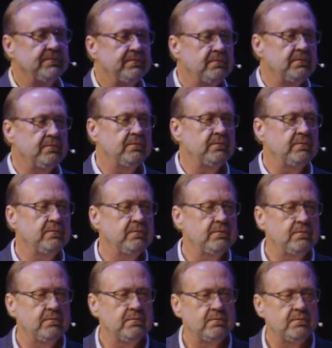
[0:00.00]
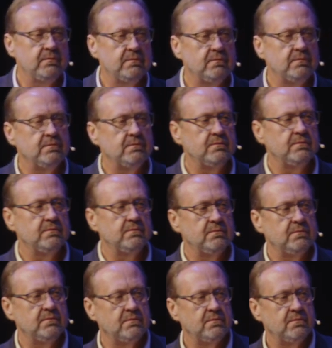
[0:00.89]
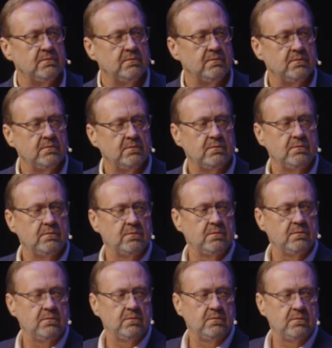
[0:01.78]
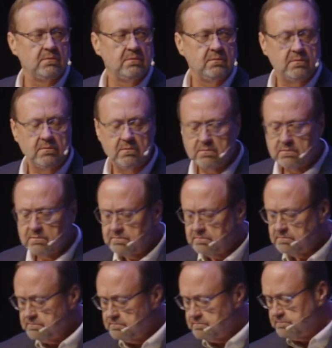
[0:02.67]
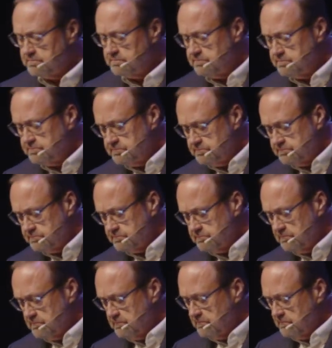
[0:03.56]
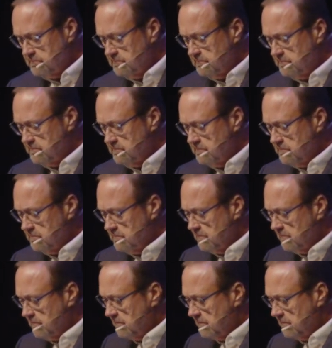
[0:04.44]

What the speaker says: Nothing is said.